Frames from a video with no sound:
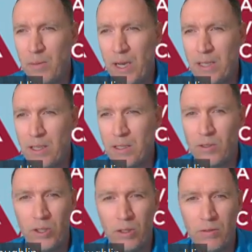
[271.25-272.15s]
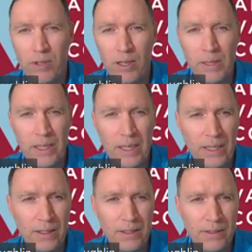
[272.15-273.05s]
basis so you don't fall
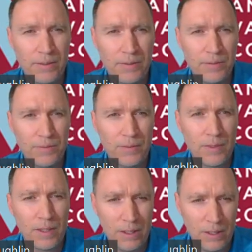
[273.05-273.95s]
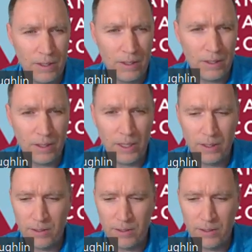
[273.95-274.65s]
behind. Alright.